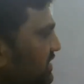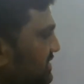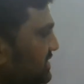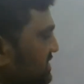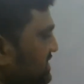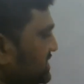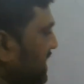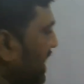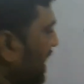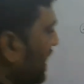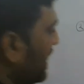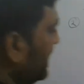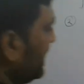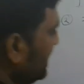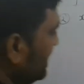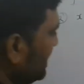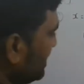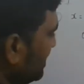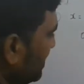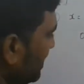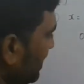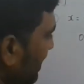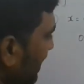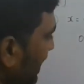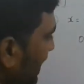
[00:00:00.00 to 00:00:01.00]

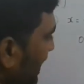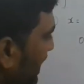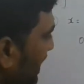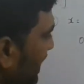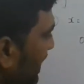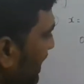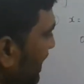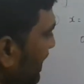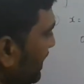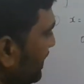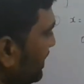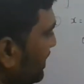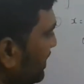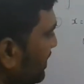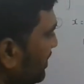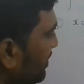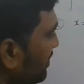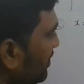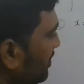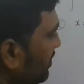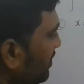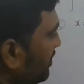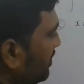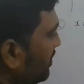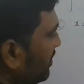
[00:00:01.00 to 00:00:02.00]
sine A
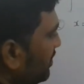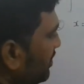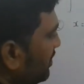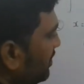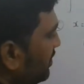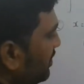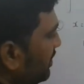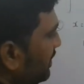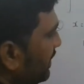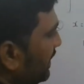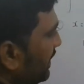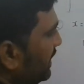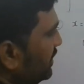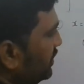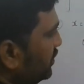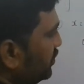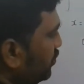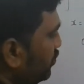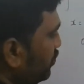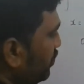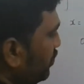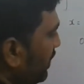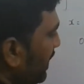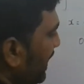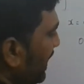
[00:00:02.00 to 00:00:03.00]

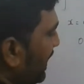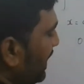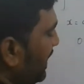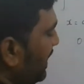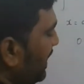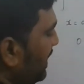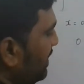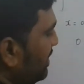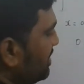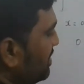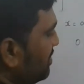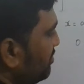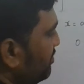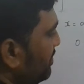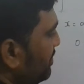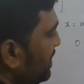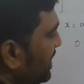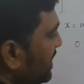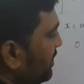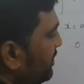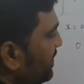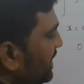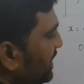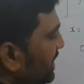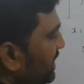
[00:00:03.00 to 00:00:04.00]
into A
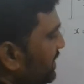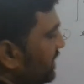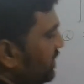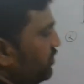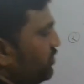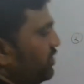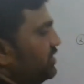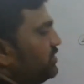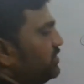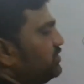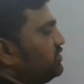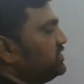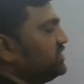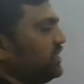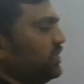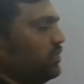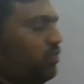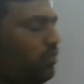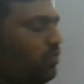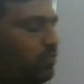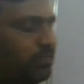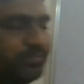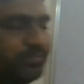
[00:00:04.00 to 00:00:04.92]
becoming equal to 0.